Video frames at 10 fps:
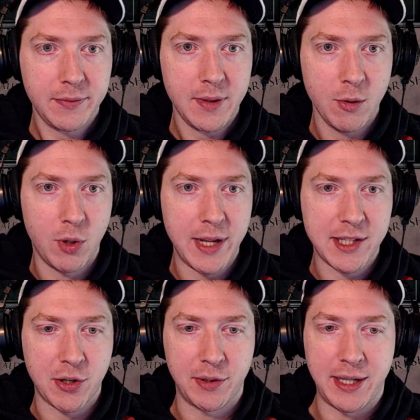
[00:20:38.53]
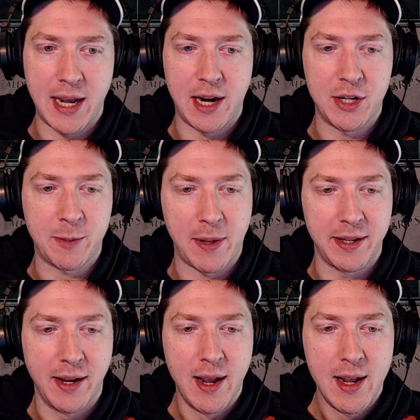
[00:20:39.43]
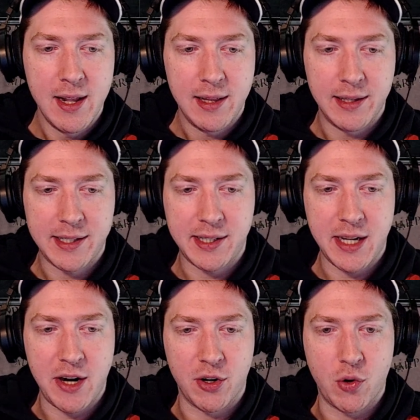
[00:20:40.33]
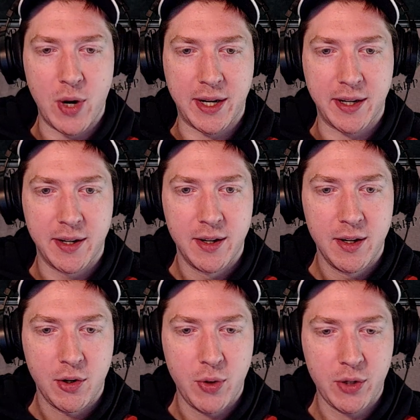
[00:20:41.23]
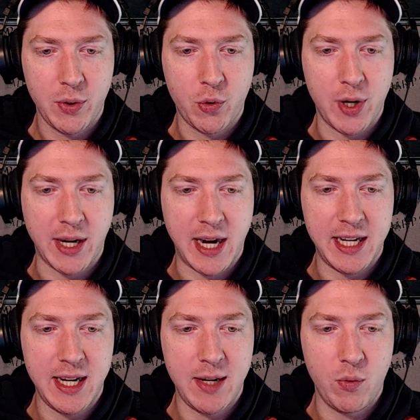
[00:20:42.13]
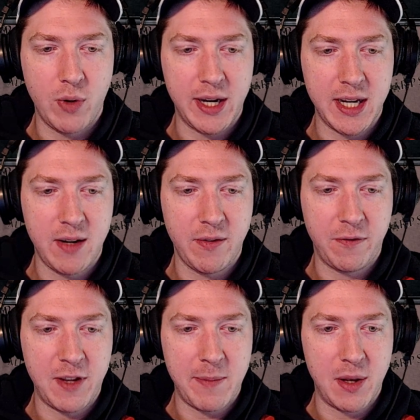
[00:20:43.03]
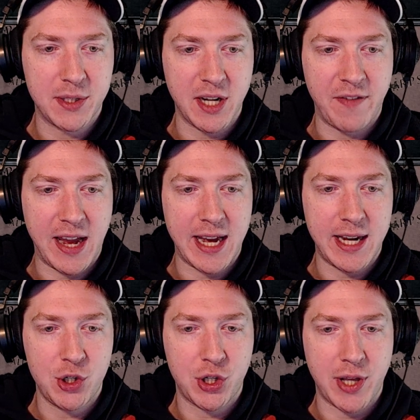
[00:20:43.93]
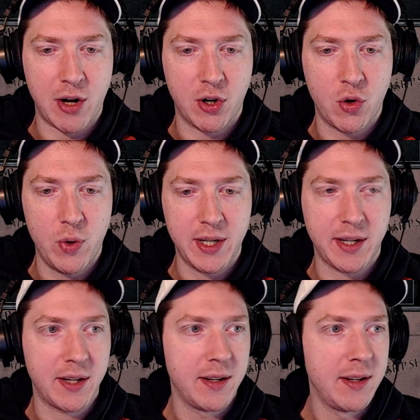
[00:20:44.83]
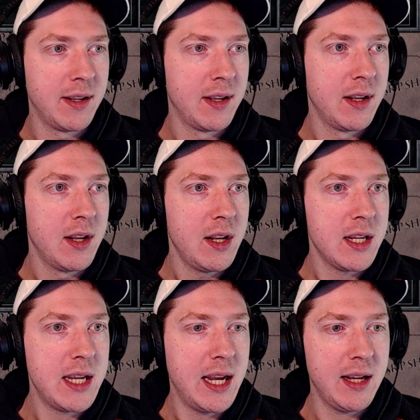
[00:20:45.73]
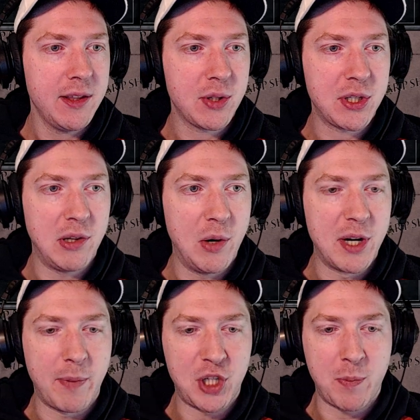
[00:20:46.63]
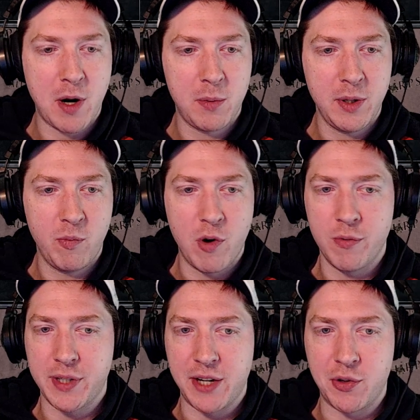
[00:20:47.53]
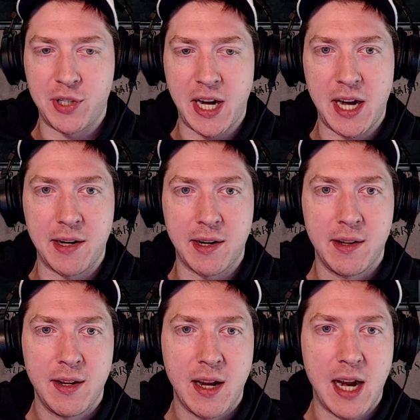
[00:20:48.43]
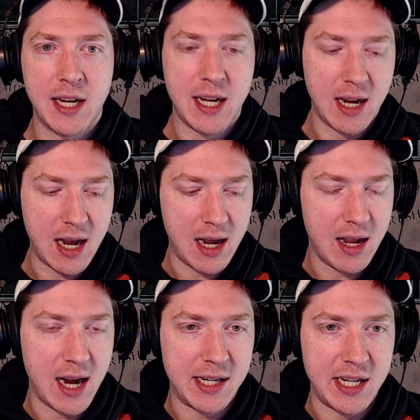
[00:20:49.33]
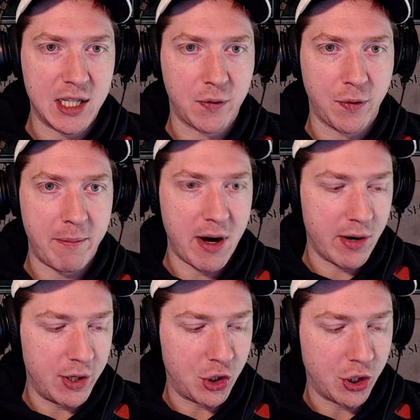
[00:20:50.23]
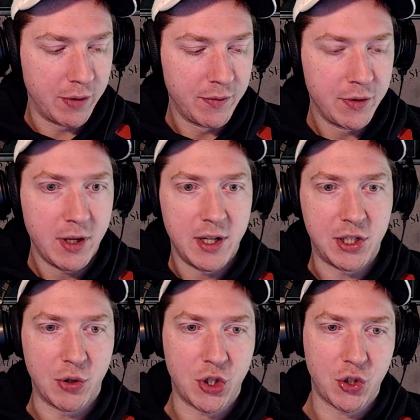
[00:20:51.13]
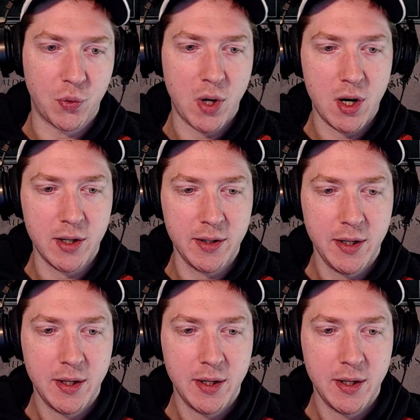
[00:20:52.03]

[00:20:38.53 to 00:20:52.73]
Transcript: Well, that's certainly not how you spell it. Let's see here. Quick. Quick. Any females of age that are quick? Yeah, there's an Alona, but she probably won't entertain any ideas for marriage. Is there strong?